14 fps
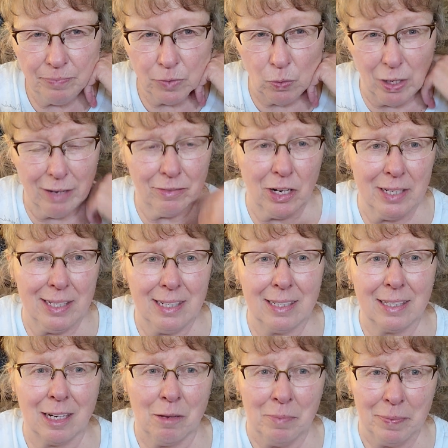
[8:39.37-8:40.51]
wherever I need it
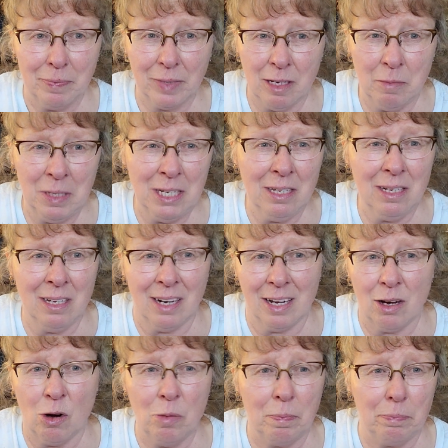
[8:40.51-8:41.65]
to come in, and
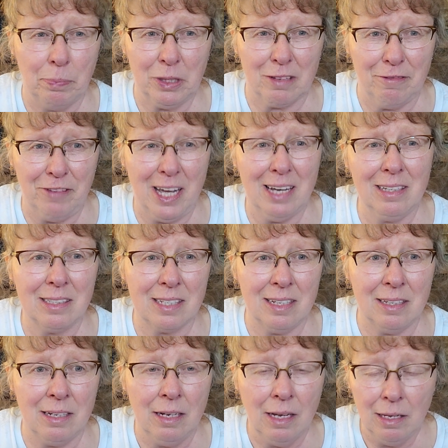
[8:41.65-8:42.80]
I put the fans
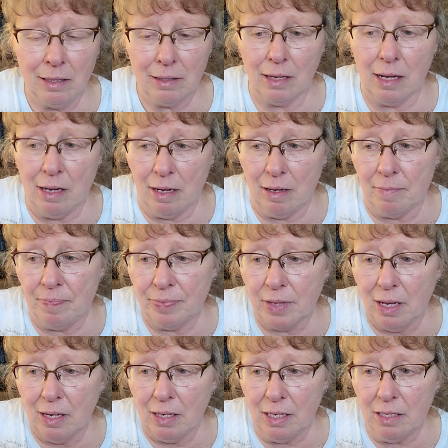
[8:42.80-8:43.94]
in
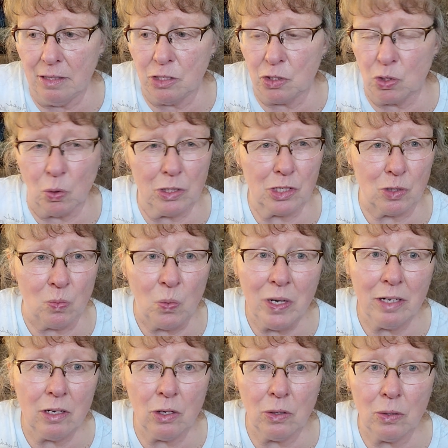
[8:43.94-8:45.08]
the doors and
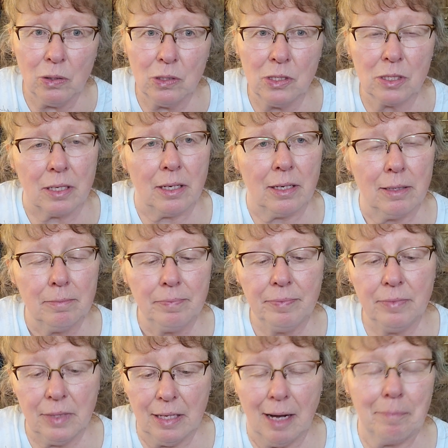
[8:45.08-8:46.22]
windows, and
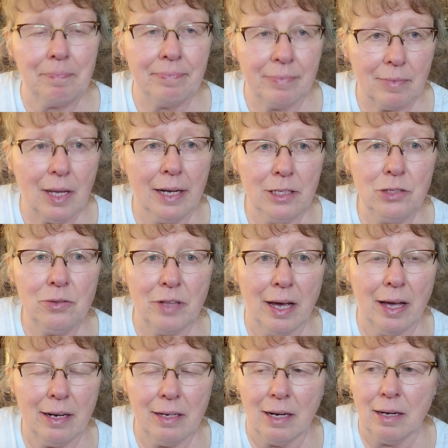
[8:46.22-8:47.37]
yeah, I do
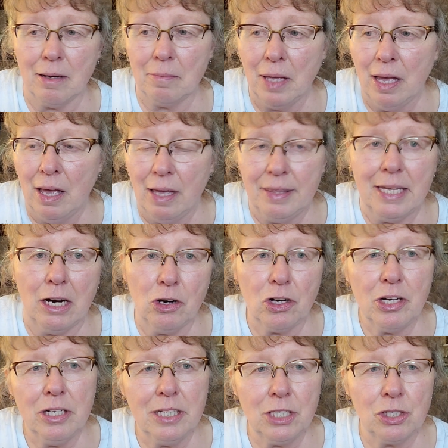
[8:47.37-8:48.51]
that. The air
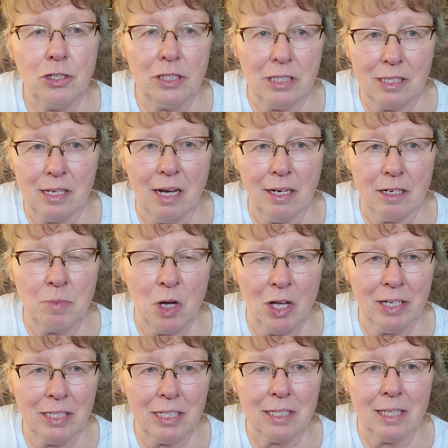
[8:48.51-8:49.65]
conditioner does not come
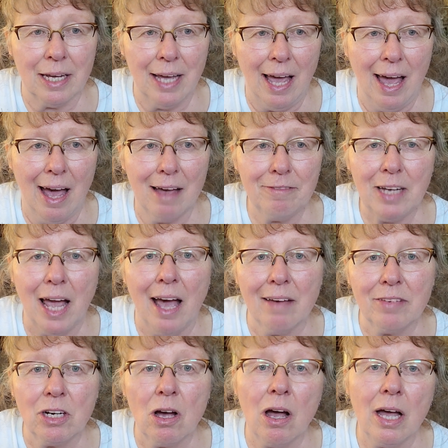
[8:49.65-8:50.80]
on until I have to
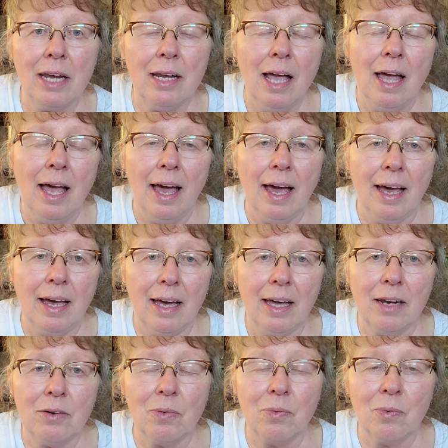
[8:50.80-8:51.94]
have it on,
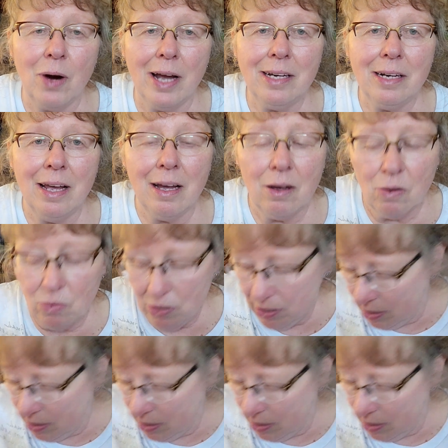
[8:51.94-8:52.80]
and right now,